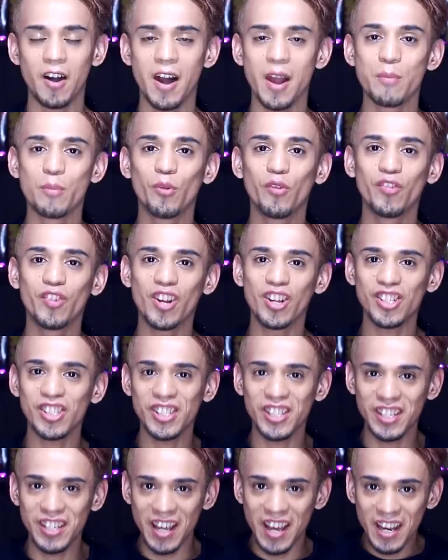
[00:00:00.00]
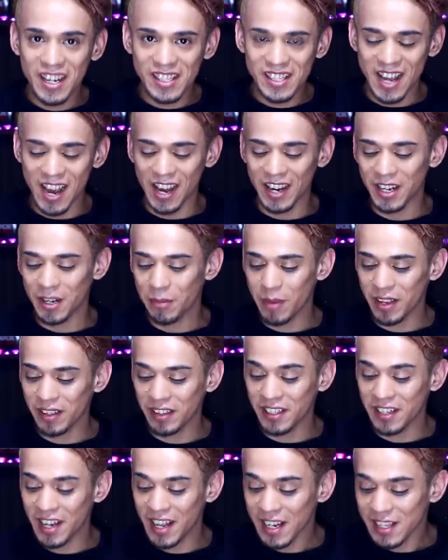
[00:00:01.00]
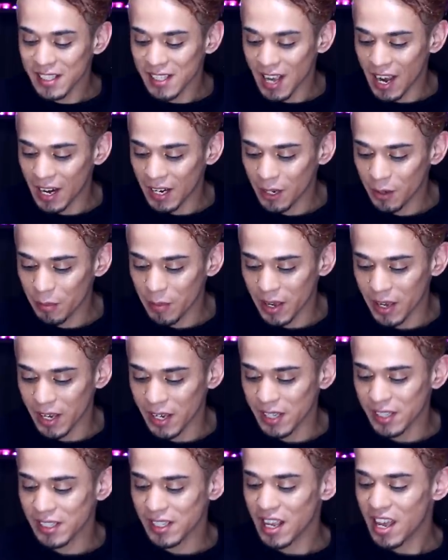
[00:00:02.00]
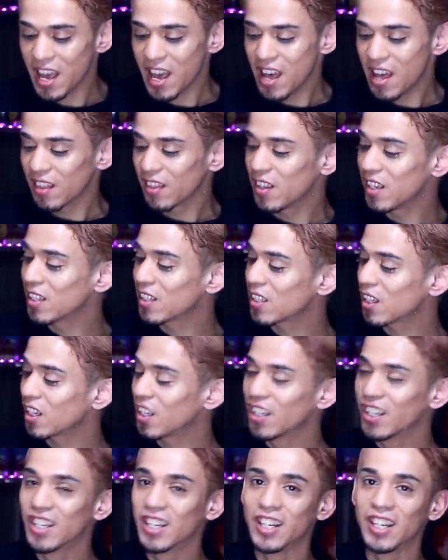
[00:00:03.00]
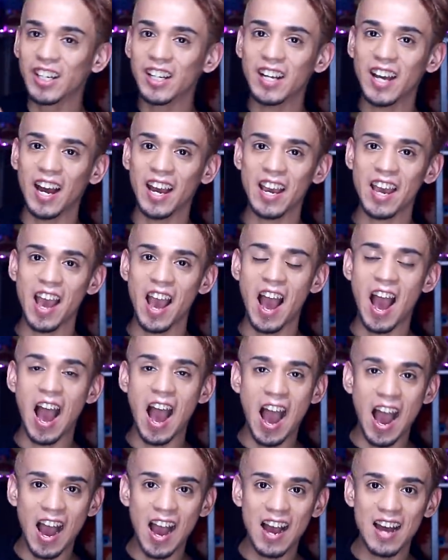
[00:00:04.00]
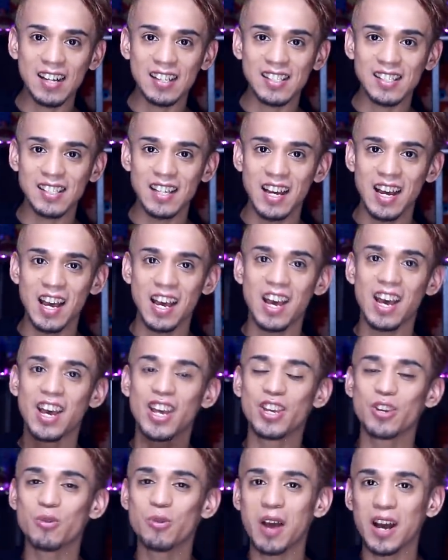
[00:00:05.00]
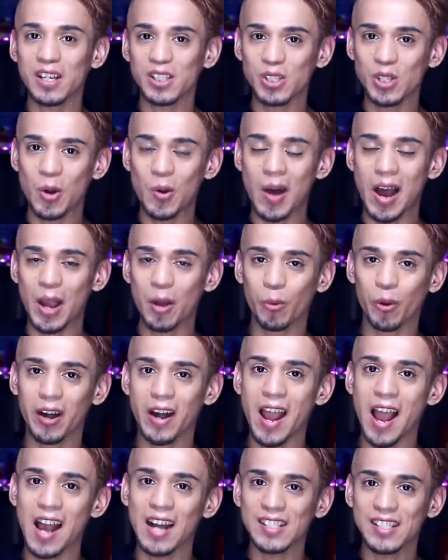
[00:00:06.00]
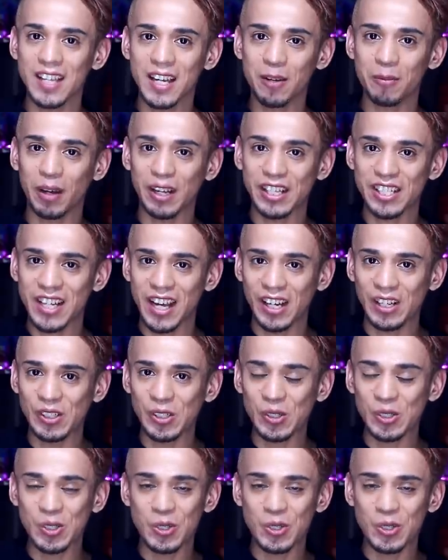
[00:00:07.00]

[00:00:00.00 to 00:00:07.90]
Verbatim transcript: All right, moving on to the next item. And the next item is this Good Guy hats. You guys know I wear hats in my channel.